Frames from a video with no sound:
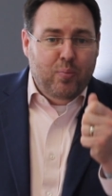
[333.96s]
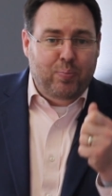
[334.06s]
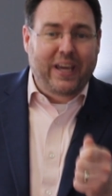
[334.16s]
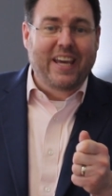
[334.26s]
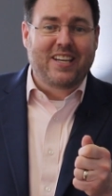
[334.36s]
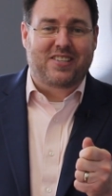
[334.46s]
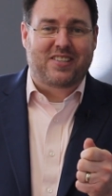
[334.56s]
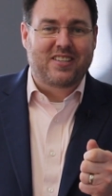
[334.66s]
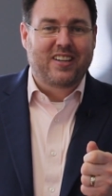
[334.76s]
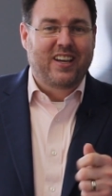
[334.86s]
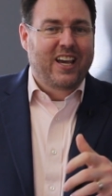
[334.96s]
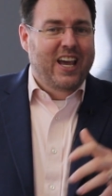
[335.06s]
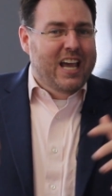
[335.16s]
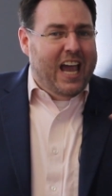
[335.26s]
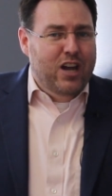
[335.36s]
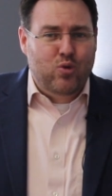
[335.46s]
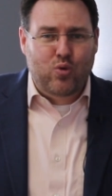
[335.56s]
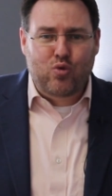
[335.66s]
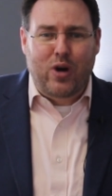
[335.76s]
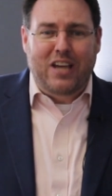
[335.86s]
peace,
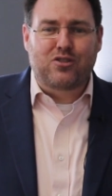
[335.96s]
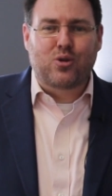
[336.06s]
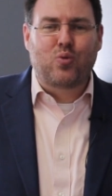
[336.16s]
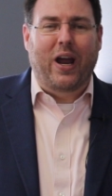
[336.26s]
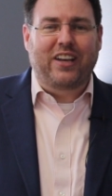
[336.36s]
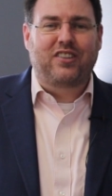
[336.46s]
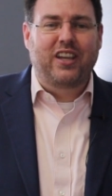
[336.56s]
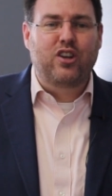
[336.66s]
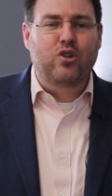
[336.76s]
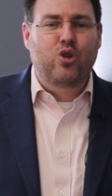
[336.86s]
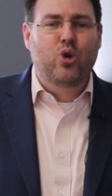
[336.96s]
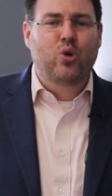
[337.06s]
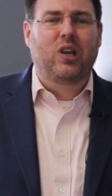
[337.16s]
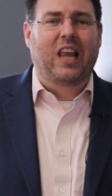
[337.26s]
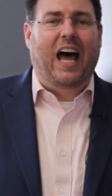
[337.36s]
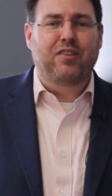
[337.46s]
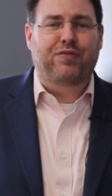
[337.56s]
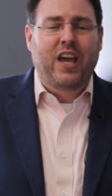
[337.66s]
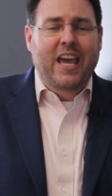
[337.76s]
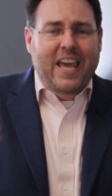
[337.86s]
and resurrected new life
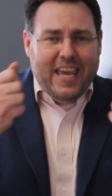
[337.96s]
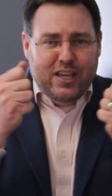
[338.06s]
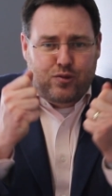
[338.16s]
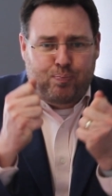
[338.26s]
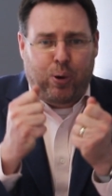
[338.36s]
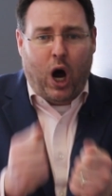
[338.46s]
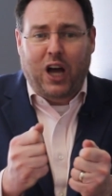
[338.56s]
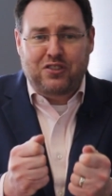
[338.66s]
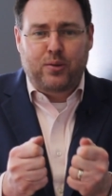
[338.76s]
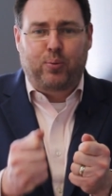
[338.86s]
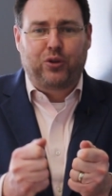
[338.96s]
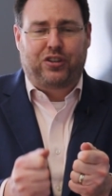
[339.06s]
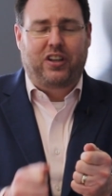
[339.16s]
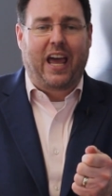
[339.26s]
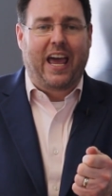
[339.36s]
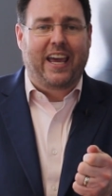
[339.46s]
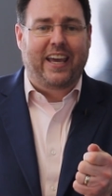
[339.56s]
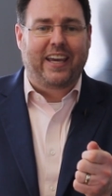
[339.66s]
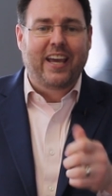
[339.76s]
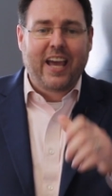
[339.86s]
is possible
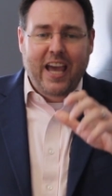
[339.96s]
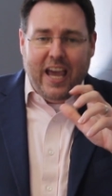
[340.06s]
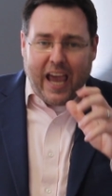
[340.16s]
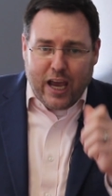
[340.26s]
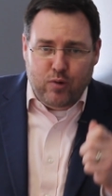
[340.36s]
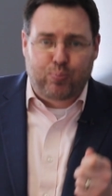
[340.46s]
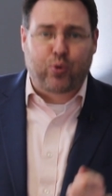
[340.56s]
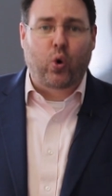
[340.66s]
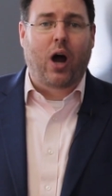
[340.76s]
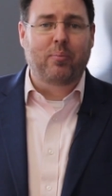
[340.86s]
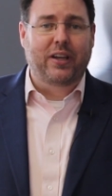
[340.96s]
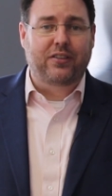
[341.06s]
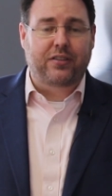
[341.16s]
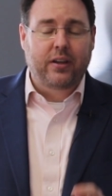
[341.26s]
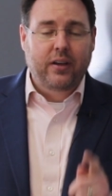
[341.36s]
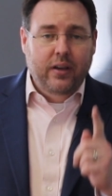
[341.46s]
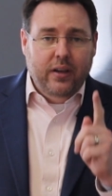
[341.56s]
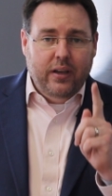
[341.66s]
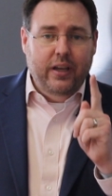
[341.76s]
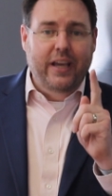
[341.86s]
today and promised
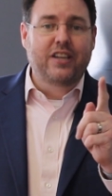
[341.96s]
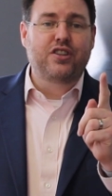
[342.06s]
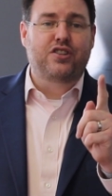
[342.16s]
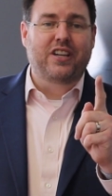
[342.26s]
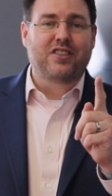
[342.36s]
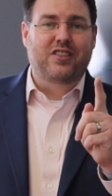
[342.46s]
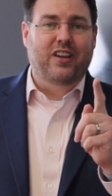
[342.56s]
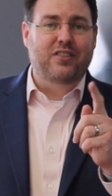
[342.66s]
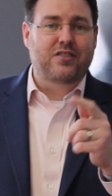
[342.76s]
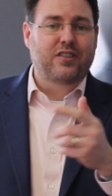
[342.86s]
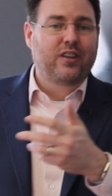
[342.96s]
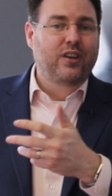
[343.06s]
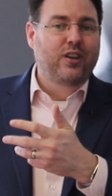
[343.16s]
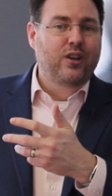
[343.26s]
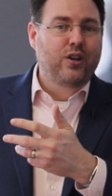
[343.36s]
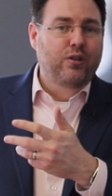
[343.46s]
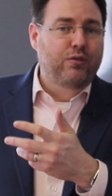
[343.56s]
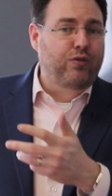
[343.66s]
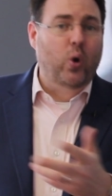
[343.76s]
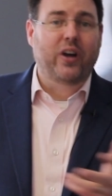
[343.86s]
in Jesus
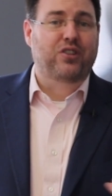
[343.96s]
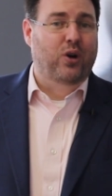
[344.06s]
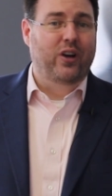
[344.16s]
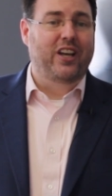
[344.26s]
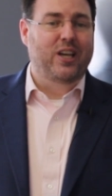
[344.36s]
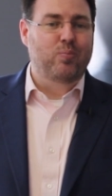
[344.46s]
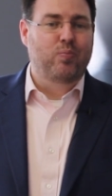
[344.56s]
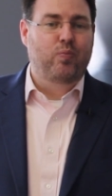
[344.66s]
for eternity.